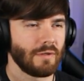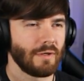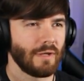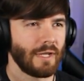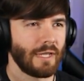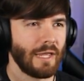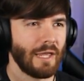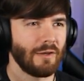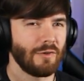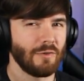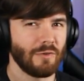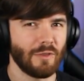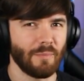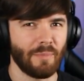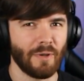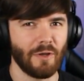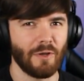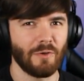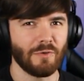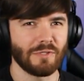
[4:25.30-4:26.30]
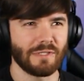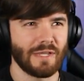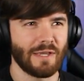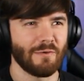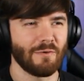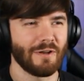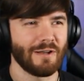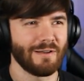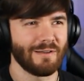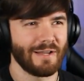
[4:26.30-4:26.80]
I can't do the pose
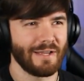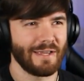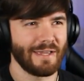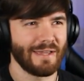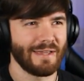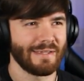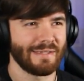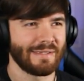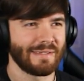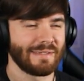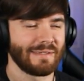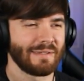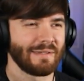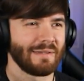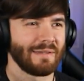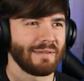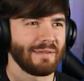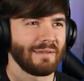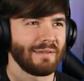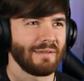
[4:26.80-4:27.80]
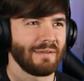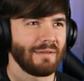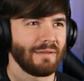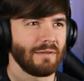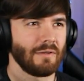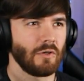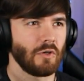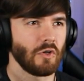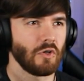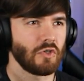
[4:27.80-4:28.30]
that well, I guess.
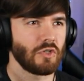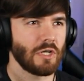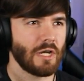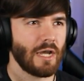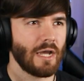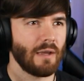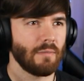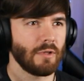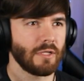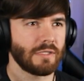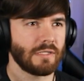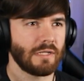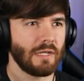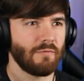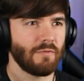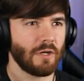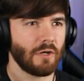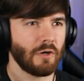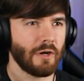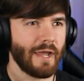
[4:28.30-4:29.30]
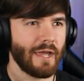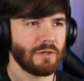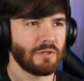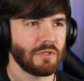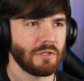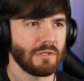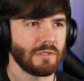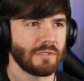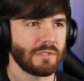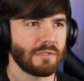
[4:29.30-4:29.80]
Good job. Let's see if it
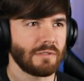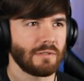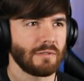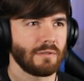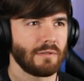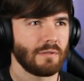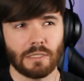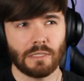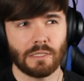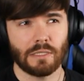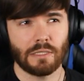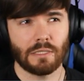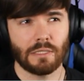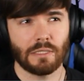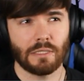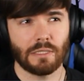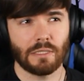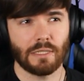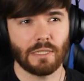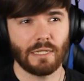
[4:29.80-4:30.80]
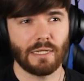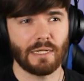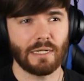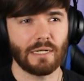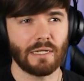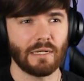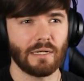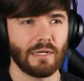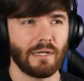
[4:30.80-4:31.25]
crashes. Uh,